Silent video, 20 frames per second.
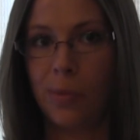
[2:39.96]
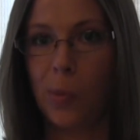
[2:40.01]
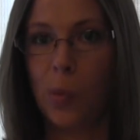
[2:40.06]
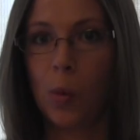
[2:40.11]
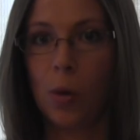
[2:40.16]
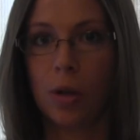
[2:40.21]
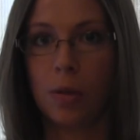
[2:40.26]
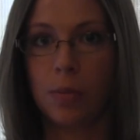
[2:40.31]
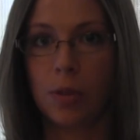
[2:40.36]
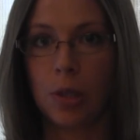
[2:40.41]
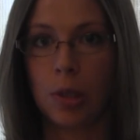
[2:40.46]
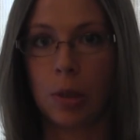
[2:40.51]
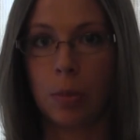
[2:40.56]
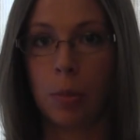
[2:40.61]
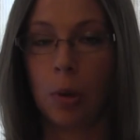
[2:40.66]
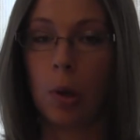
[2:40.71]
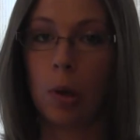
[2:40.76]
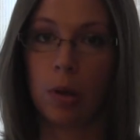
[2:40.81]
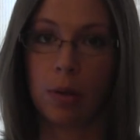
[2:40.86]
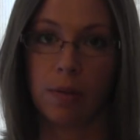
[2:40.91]
Warm during
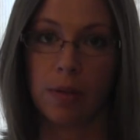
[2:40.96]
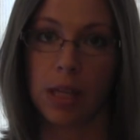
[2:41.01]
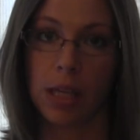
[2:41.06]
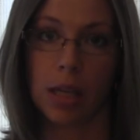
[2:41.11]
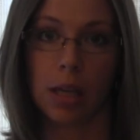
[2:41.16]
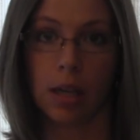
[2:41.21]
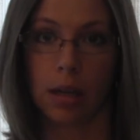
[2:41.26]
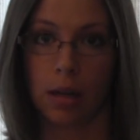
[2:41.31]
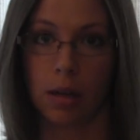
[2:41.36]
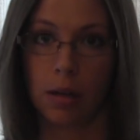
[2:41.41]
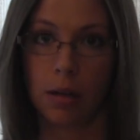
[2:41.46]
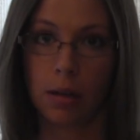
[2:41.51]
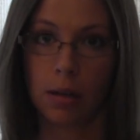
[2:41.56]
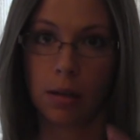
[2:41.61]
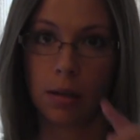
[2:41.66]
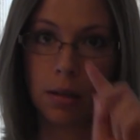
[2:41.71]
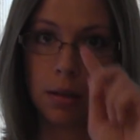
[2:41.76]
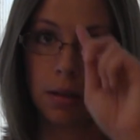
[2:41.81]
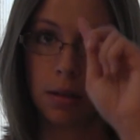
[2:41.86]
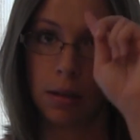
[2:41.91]
part of the year,
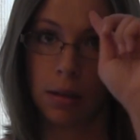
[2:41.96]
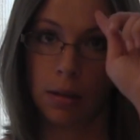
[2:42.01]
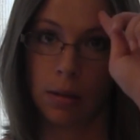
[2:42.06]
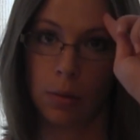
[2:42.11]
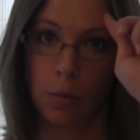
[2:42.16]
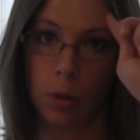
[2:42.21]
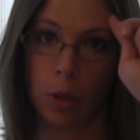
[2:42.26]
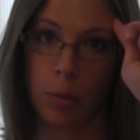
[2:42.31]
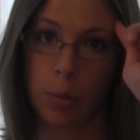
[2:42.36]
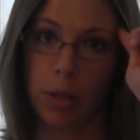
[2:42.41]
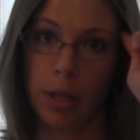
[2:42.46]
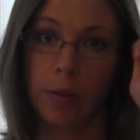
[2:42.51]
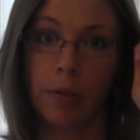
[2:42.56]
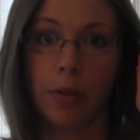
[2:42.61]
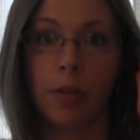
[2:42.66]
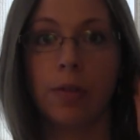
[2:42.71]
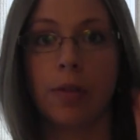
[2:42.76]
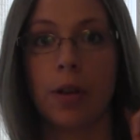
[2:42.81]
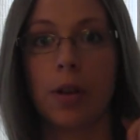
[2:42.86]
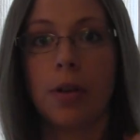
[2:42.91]
warm enough
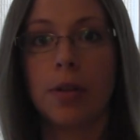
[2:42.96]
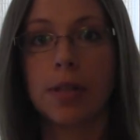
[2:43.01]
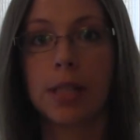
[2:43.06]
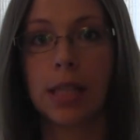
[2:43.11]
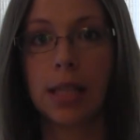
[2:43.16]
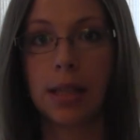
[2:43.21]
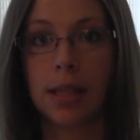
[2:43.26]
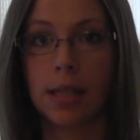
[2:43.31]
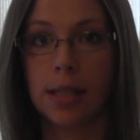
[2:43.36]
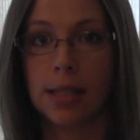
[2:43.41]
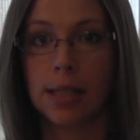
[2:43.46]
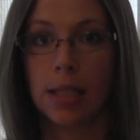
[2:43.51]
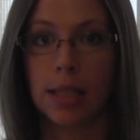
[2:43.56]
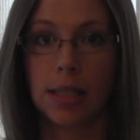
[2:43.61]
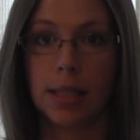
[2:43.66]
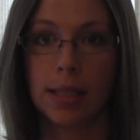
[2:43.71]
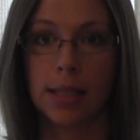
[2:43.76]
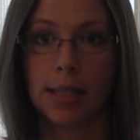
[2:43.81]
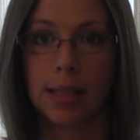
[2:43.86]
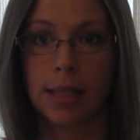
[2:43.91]
for
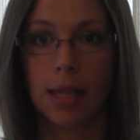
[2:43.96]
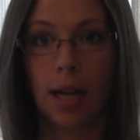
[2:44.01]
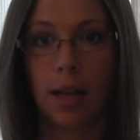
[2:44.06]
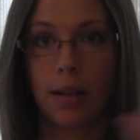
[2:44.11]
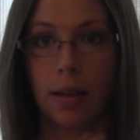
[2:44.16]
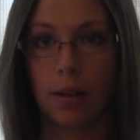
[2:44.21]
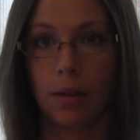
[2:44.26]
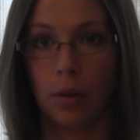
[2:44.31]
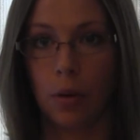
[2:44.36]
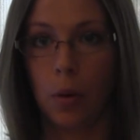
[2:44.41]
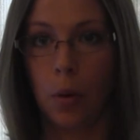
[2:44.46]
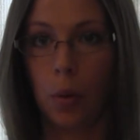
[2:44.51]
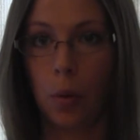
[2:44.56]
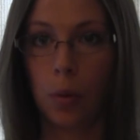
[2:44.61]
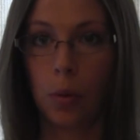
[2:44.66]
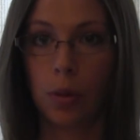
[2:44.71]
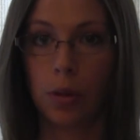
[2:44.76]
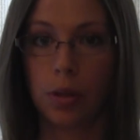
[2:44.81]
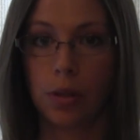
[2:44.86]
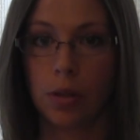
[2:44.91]
photosynthesis, and then
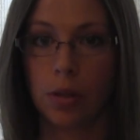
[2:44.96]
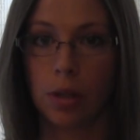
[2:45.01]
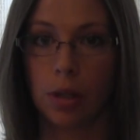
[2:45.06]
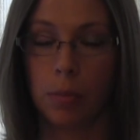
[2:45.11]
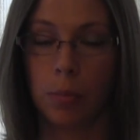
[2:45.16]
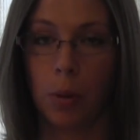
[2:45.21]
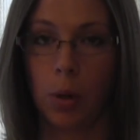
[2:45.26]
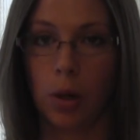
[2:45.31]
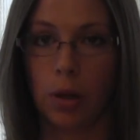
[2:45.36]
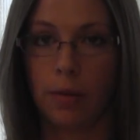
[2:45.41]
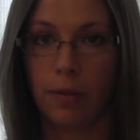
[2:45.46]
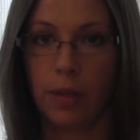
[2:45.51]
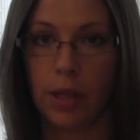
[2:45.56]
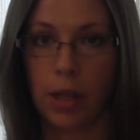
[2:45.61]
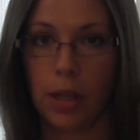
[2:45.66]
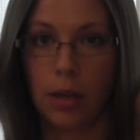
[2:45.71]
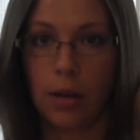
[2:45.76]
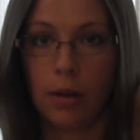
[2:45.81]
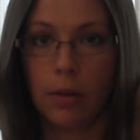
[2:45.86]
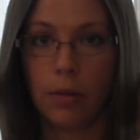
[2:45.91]
cold during part of the
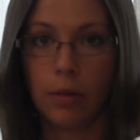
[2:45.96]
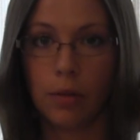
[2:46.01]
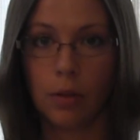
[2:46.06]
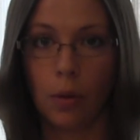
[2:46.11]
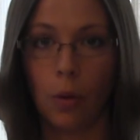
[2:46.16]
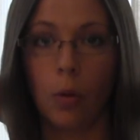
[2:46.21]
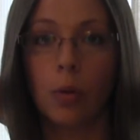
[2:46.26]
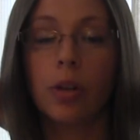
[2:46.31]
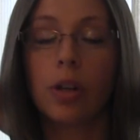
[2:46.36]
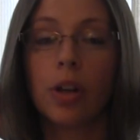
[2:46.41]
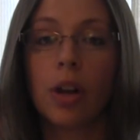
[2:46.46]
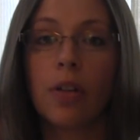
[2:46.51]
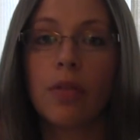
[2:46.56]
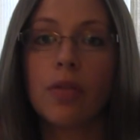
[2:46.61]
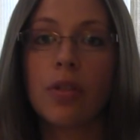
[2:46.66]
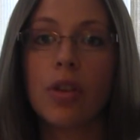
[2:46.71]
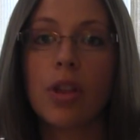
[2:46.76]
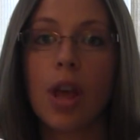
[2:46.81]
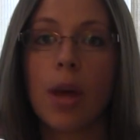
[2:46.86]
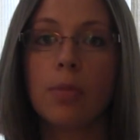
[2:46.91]
year, cold enough
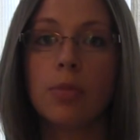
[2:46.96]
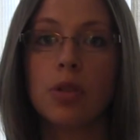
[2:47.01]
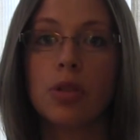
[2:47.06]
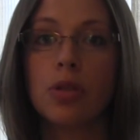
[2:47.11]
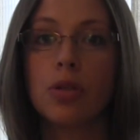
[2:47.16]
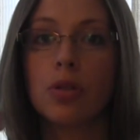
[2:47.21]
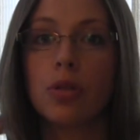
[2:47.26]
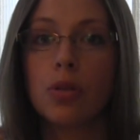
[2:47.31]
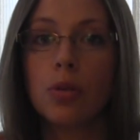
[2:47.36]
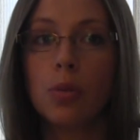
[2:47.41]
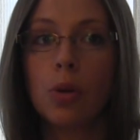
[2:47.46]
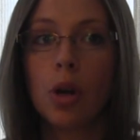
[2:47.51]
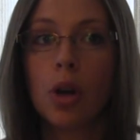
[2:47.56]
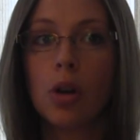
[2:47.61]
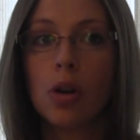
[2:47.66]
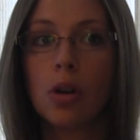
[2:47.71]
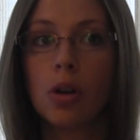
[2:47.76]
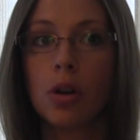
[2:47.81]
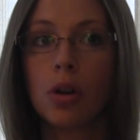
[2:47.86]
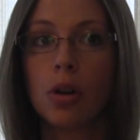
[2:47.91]
for them to
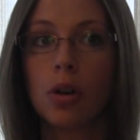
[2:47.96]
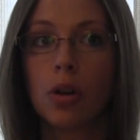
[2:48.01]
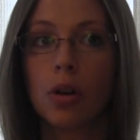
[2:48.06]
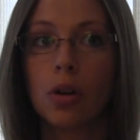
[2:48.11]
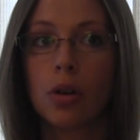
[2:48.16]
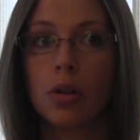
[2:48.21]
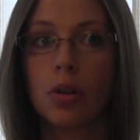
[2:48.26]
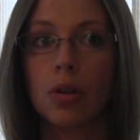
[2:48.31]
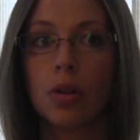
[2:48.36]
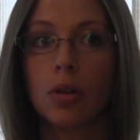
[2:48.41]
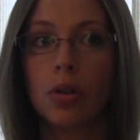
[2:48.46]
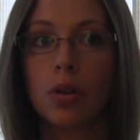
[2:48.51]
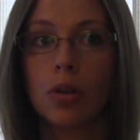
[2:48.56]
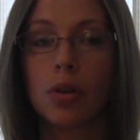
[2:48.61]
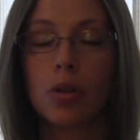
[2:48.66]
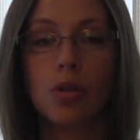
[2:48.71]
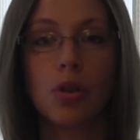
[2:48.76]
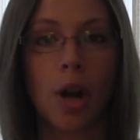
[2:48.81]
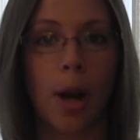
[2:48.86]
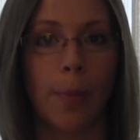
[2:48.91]

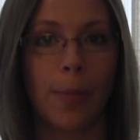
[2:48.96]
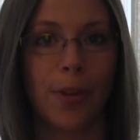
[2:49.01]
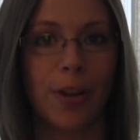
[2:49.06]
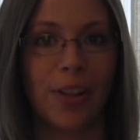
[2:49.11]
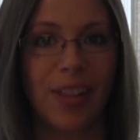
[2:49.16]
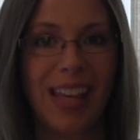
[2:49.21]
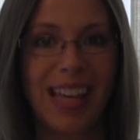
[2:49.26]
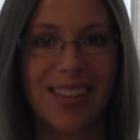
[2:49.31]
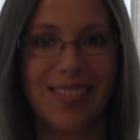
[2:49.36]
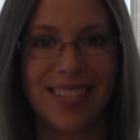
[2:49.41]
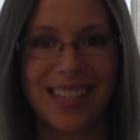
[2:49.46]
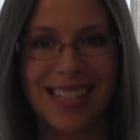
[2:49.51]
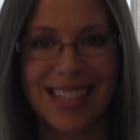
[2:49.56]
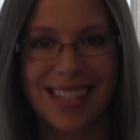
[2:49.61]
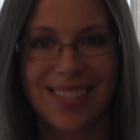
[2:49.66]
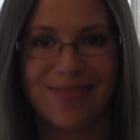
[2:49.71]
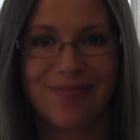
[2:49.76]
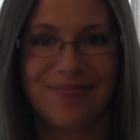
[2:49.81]
drop their leaves.